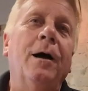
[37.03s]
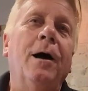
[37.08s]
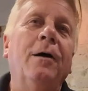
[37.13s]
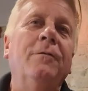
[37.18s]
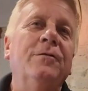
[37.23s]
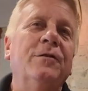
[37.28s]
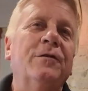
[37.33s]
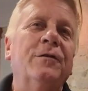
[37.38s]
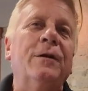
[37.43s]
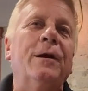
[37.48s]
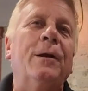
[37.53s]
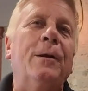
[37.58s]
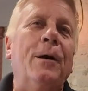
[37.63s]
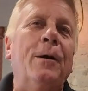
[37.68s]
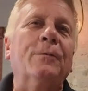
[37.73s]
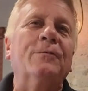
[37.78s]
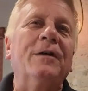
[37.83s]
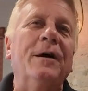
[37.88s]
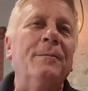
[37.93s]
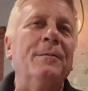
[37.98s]
Obviously a
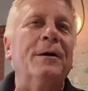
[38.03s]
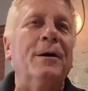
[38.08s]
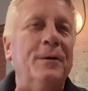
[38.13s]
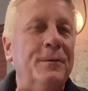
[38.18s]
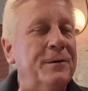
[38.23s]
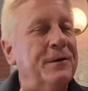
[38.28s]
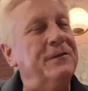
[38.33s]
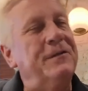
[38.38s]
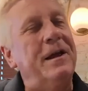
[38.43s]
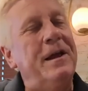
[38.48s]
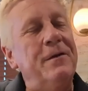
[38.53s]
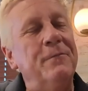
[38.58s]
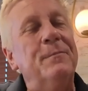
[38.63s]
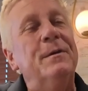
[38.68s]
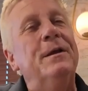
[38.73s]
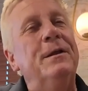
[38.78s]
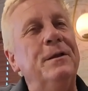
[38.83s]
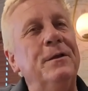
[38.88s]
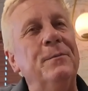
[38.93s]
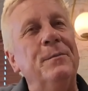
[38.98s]
long time ago, because I have
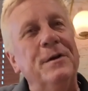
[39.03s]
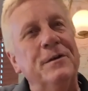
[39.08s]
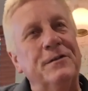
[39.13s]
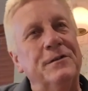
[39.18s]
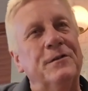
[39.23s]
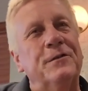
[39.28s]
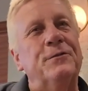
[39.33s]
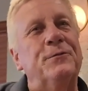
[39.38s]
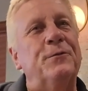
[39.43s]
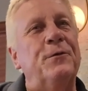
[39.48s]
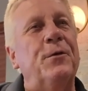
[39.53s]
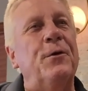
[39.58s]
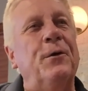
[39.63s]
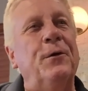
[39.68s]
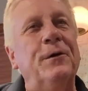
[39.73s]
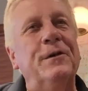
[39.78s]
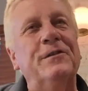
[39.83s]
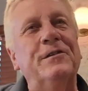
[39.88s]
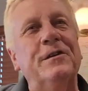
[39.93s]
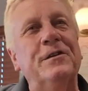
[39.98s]
been in the business for
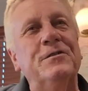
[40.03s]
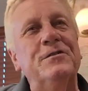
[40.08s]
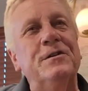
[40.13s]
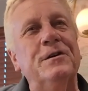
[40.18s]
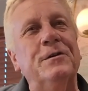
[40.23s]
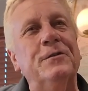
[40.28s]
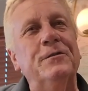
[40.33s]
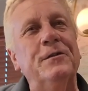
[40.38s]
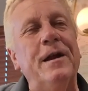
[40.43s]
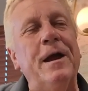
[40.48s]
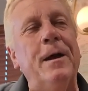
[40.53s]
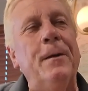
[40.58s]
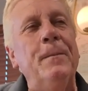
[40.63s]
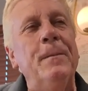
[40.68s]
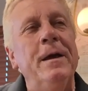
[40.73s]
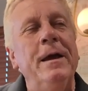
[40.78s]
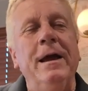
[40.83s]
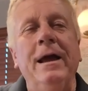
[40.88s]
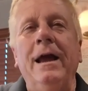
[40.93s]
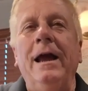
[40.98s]
36 years
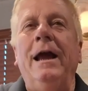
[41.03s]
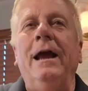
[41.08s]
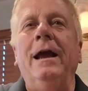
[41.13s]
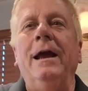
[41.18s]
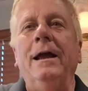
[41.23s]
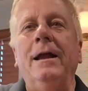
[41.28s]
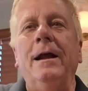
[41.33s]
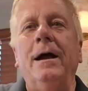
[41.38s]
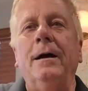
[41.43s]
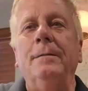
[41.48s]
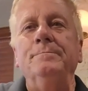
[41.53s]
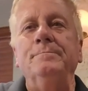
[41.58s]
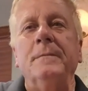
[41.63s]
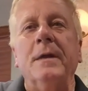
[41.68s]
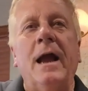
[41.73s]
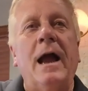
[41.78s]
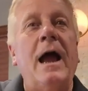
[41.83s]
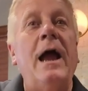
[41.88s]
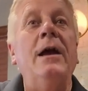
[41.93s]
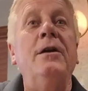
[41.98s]
now. And
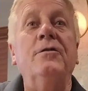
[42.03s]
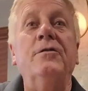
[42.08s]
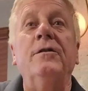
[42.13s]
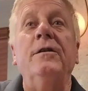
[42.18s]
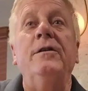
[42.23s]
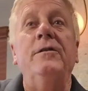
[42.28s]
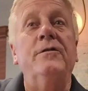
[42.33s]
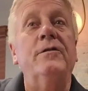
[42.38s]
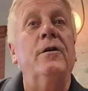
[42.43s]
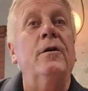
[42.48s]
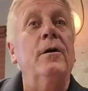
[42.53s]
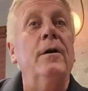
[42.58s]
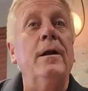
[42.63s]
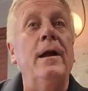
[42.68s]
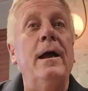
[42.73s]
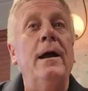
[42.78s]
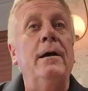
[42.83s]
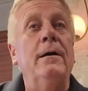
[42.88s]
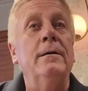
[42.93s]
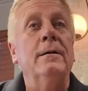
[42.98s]
I actually
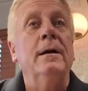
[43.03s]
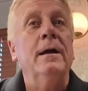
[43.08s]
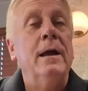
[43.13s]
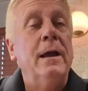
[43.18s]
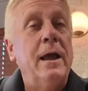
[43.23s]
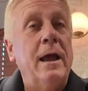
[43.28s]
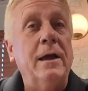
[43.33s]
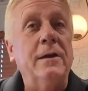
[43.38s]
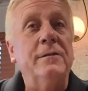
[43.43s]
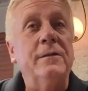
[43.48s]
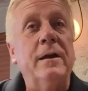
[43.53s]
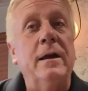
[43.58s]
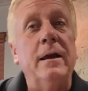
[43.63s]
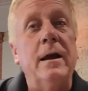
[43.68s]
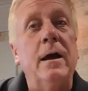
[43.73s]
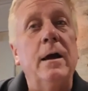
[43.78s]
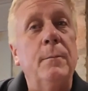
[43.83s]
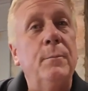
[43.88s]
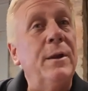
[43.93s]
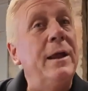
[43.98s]
started out as
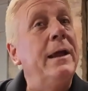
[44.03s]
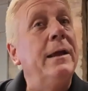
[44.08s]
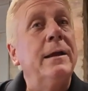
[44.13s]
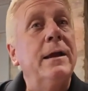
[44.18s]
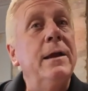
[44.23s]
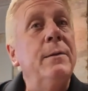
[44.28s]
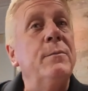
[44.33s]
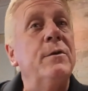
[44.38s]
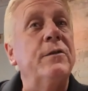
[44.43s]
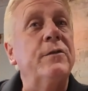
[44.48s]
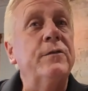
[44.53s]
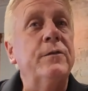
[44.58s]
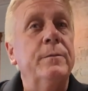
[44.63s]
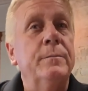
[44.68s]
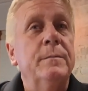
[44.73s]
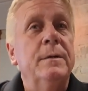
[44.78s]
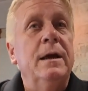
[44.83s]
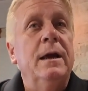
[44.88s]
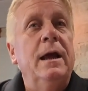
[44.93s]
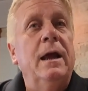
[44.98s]
a plant chemist.